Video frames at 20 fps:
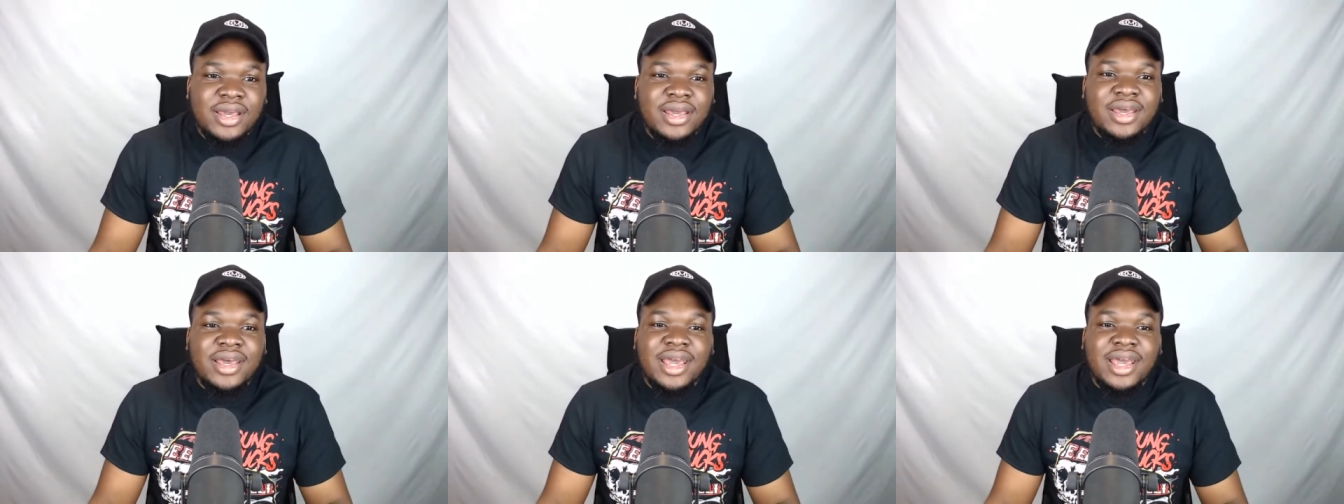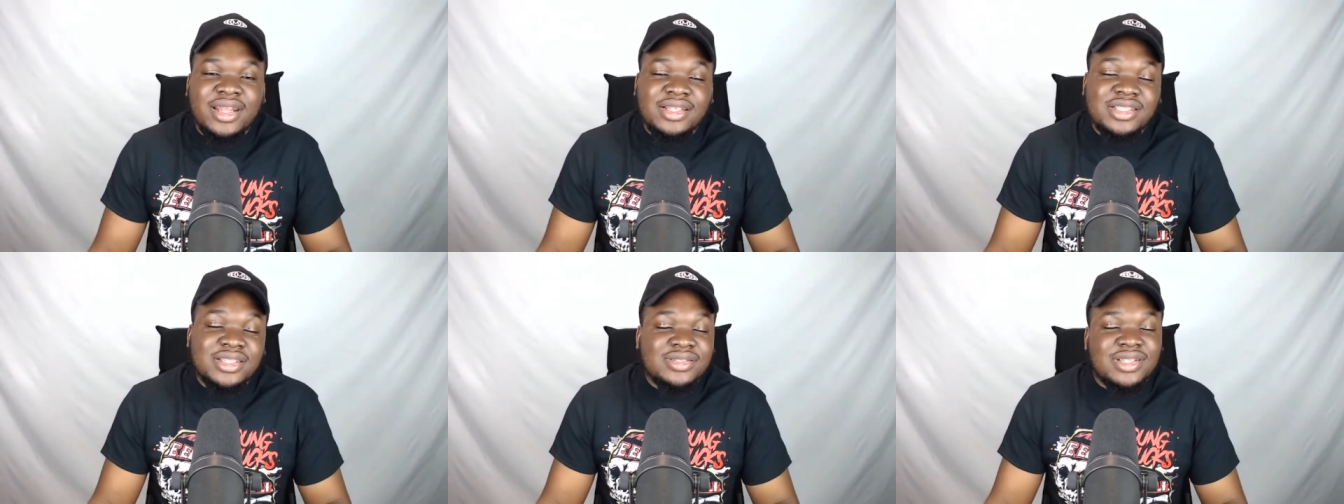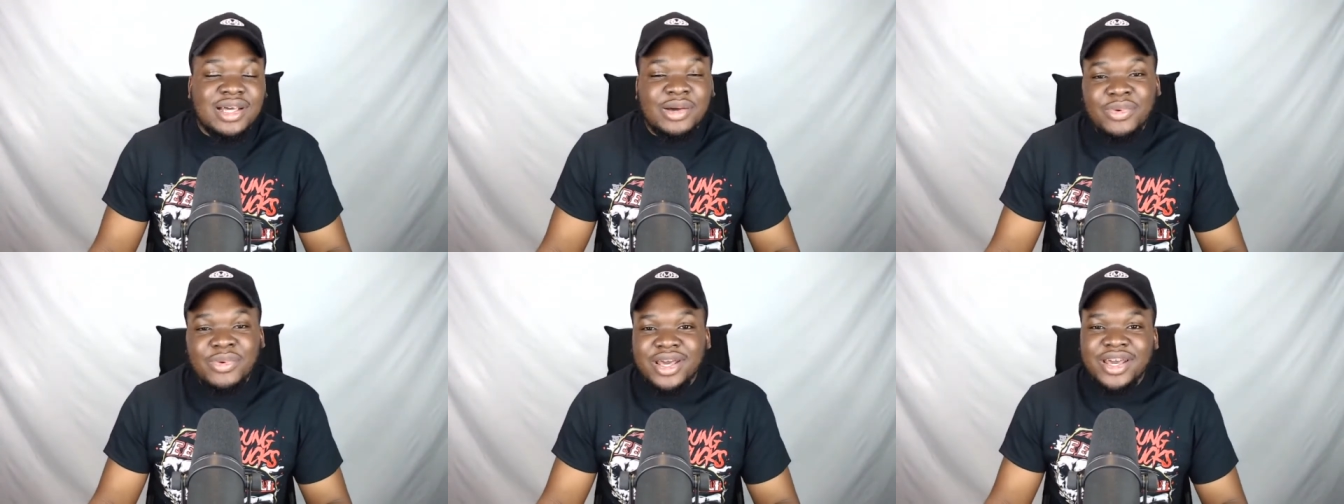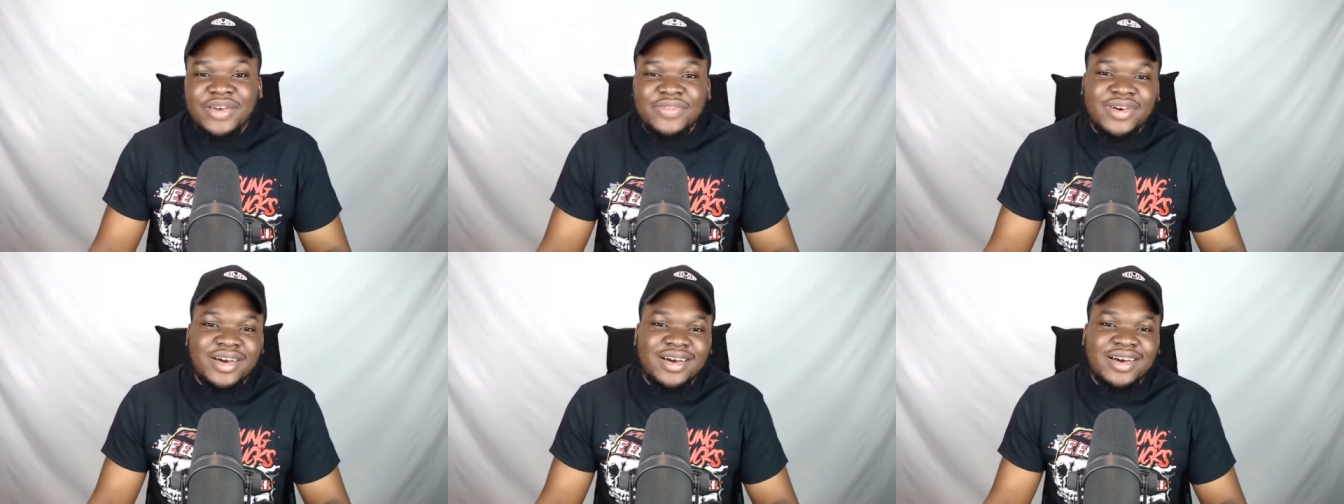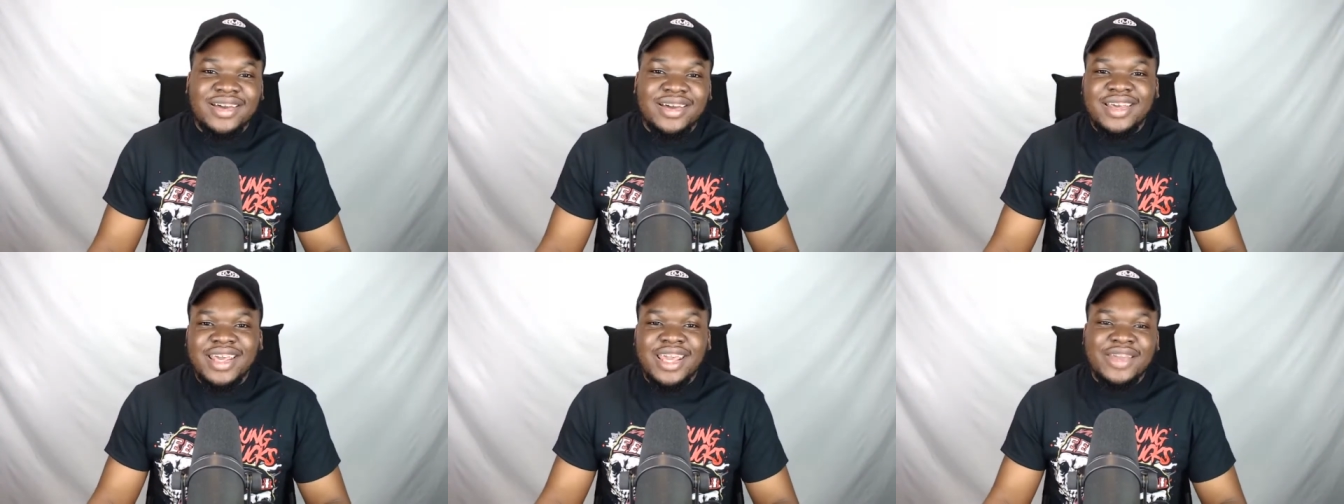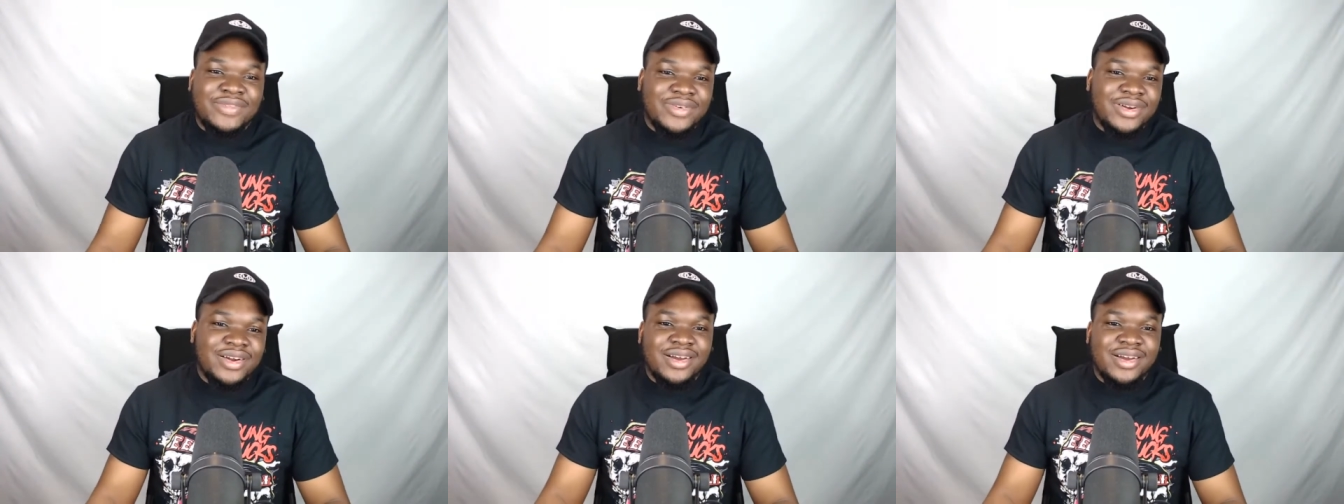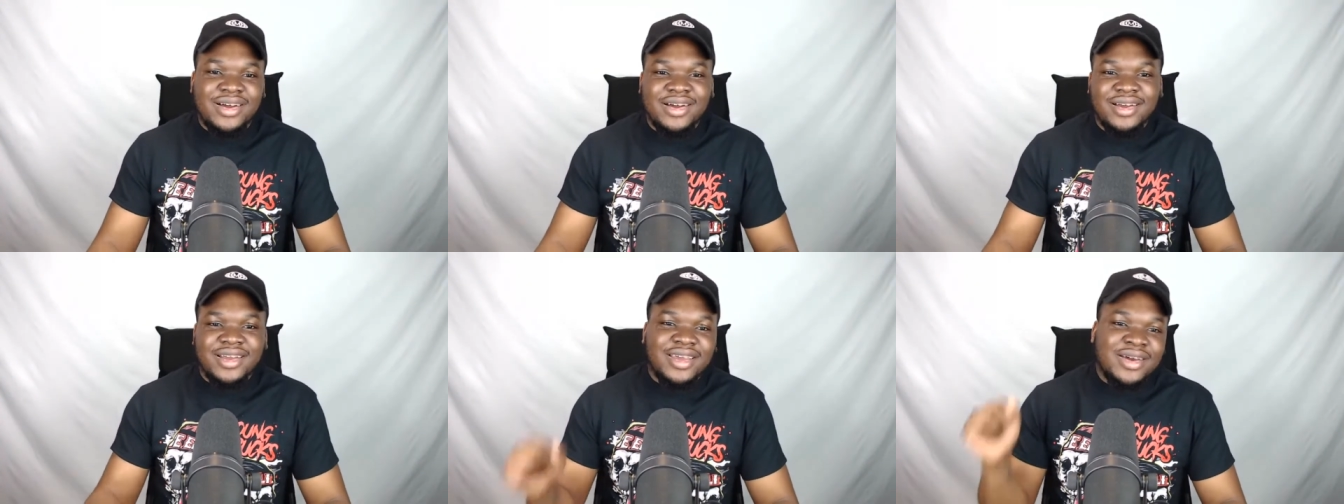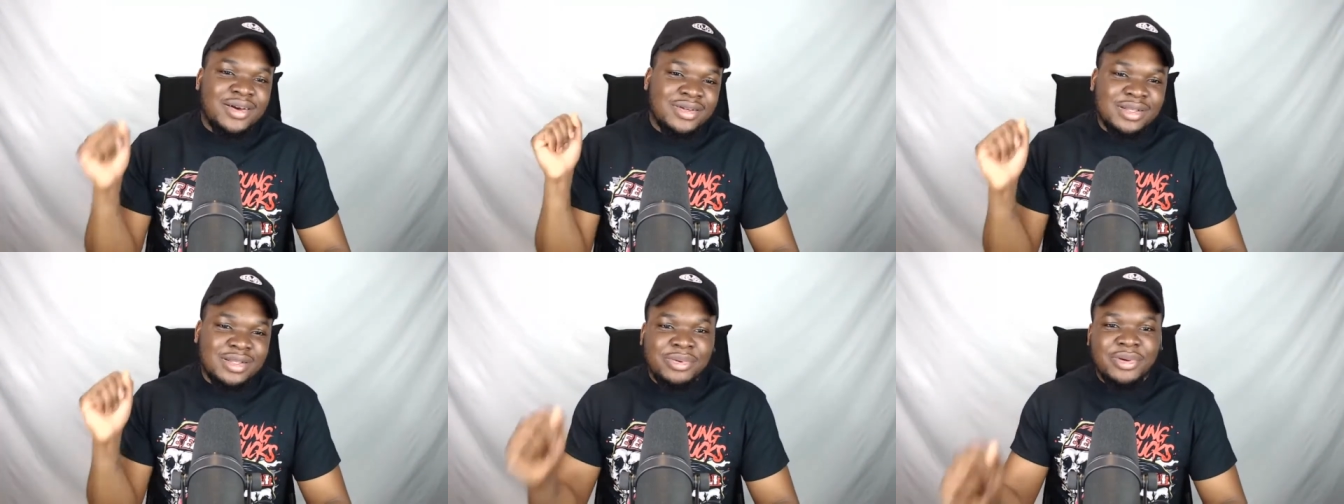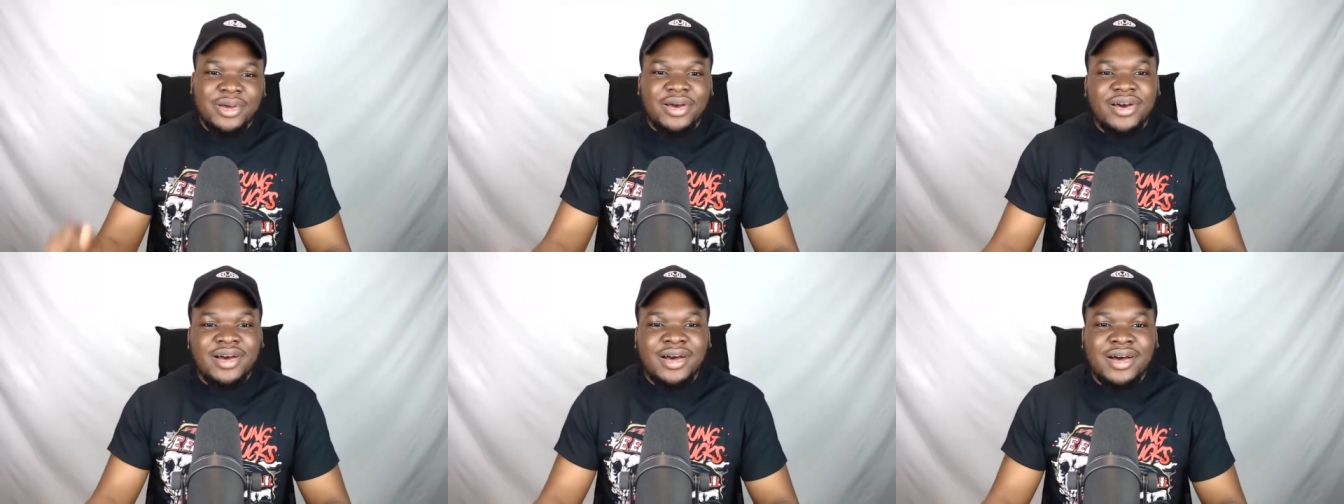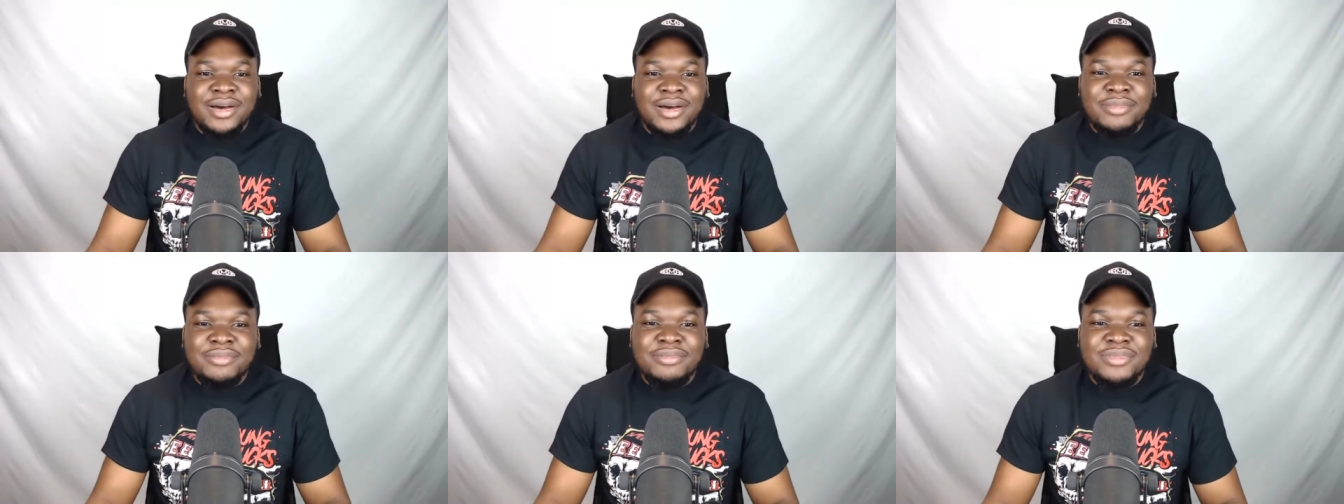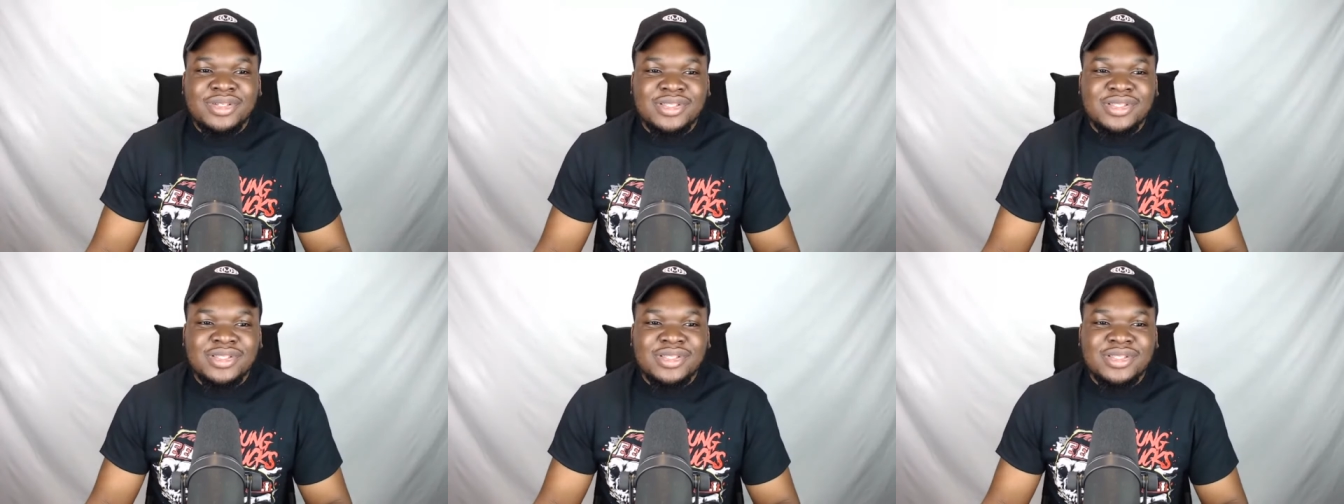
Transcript: And Anna Jay was like, whatever. Gave her a hug, held up her arm,